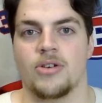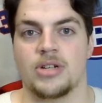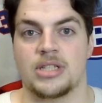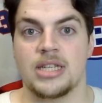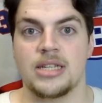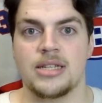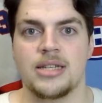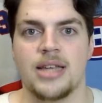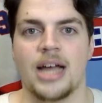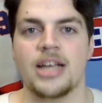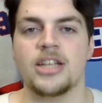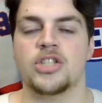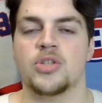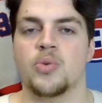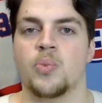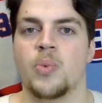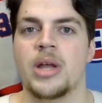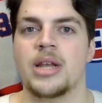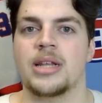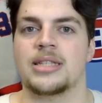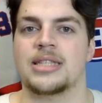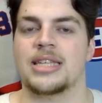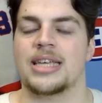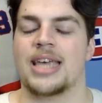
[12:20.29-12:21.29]
It's a nice
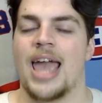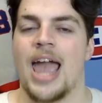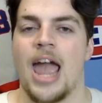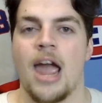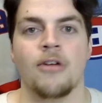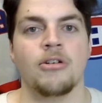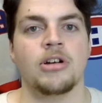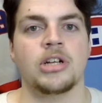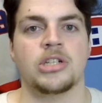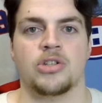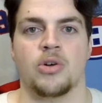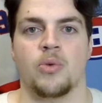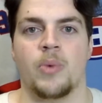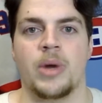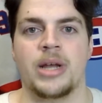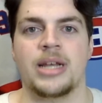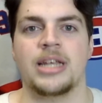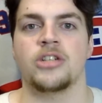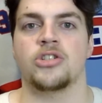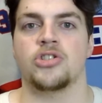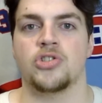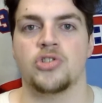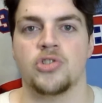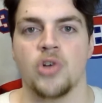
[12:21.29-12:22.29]
win. It's a character win.
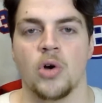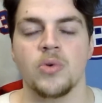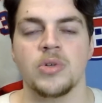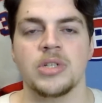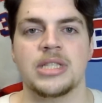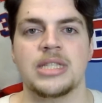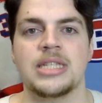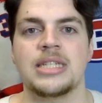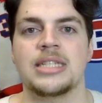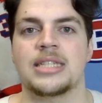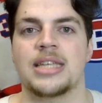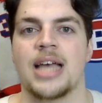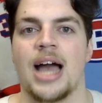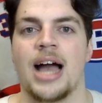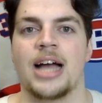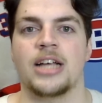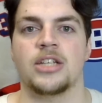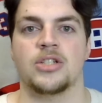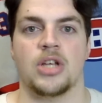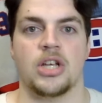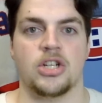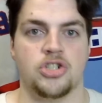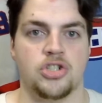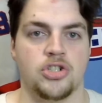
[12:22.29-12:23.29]
It shows these
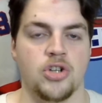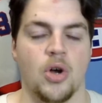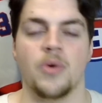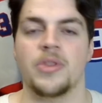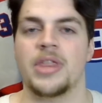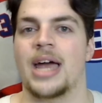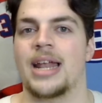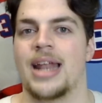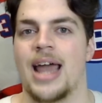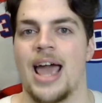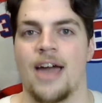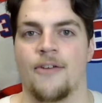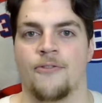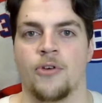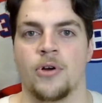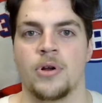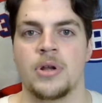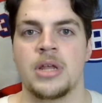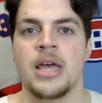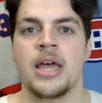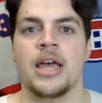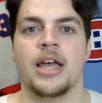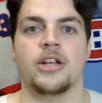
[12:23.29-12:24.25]
guys show that effort.